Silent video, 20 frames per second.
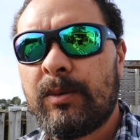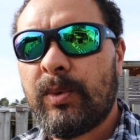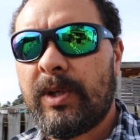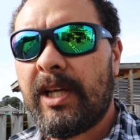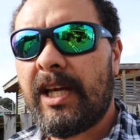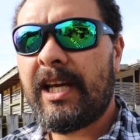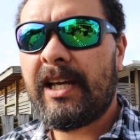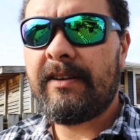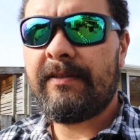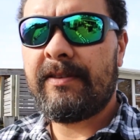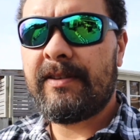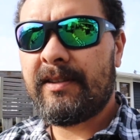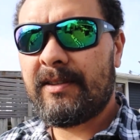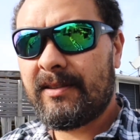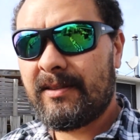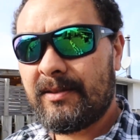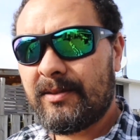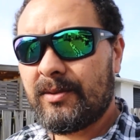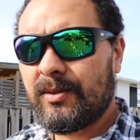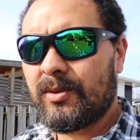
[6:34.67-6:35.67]
have
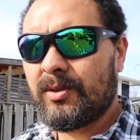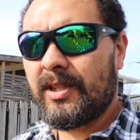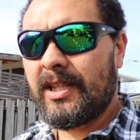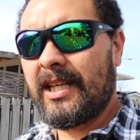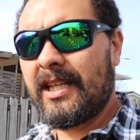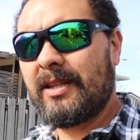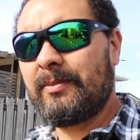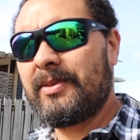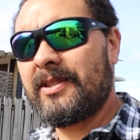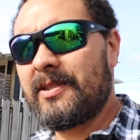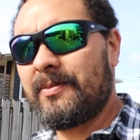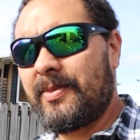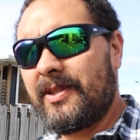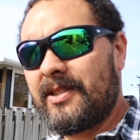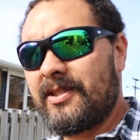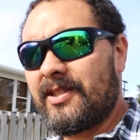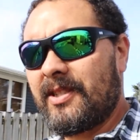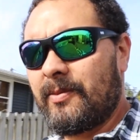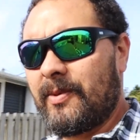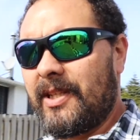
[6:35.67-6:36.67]
all the other bits and
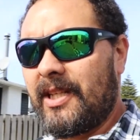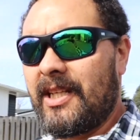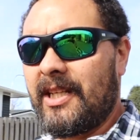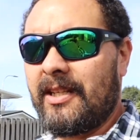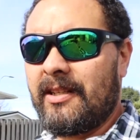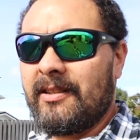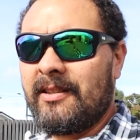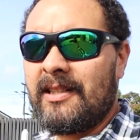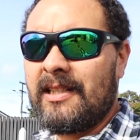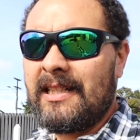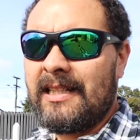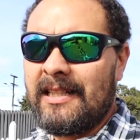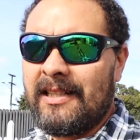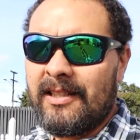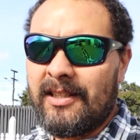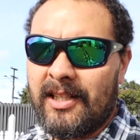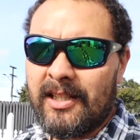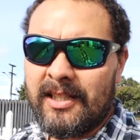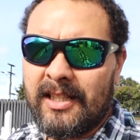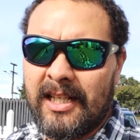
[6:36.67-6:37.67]
pieces that we need,
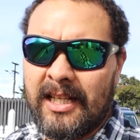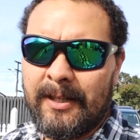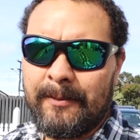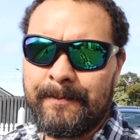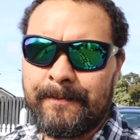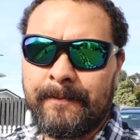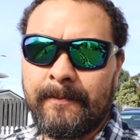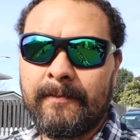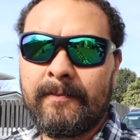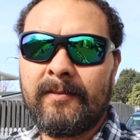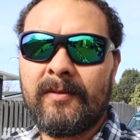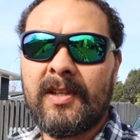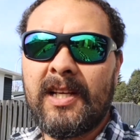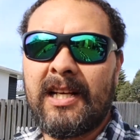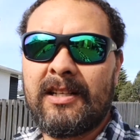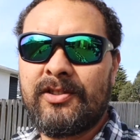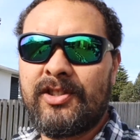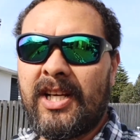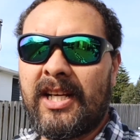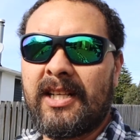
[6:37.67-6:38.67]
like
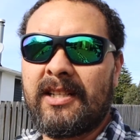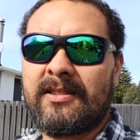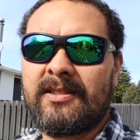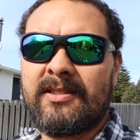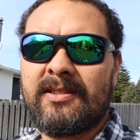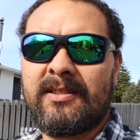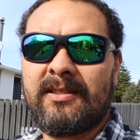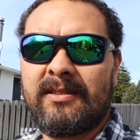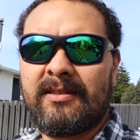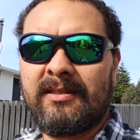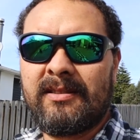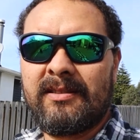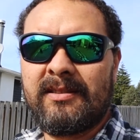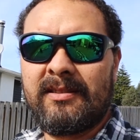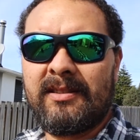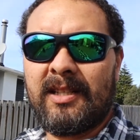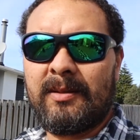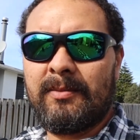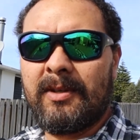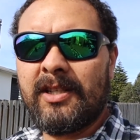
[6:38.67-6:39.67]
our jackets.
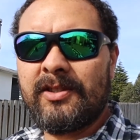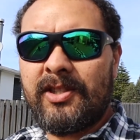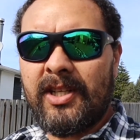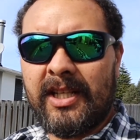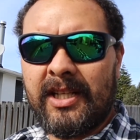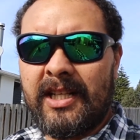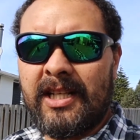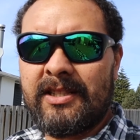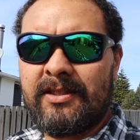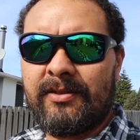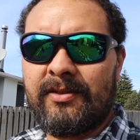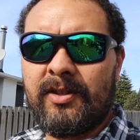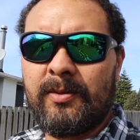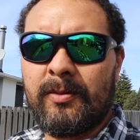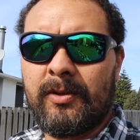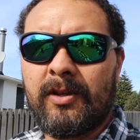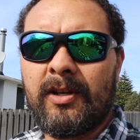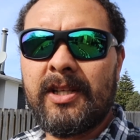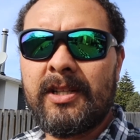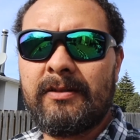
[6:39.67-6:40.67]
Like my jacket has a
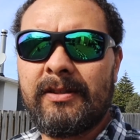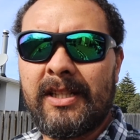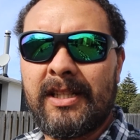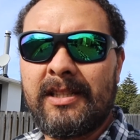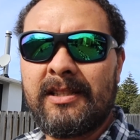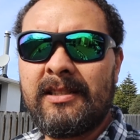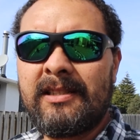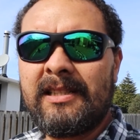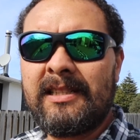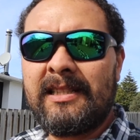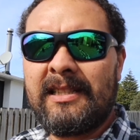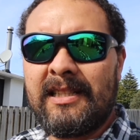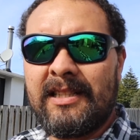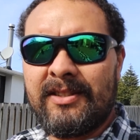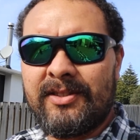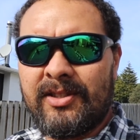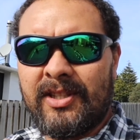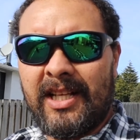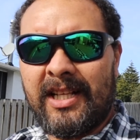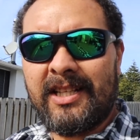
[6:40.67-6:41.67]
thermal liner in it,
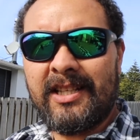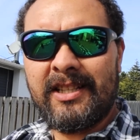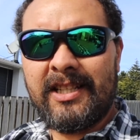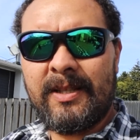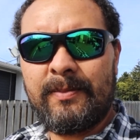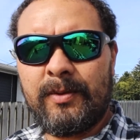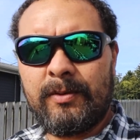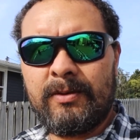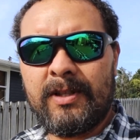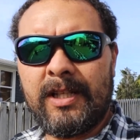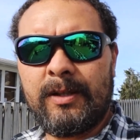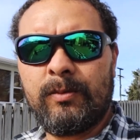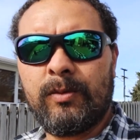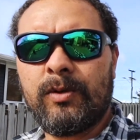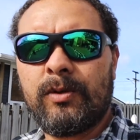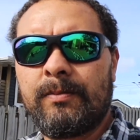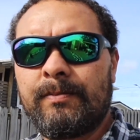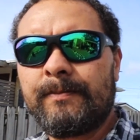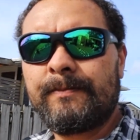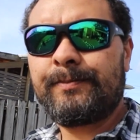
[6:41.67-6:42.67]
so that can keep you really warm.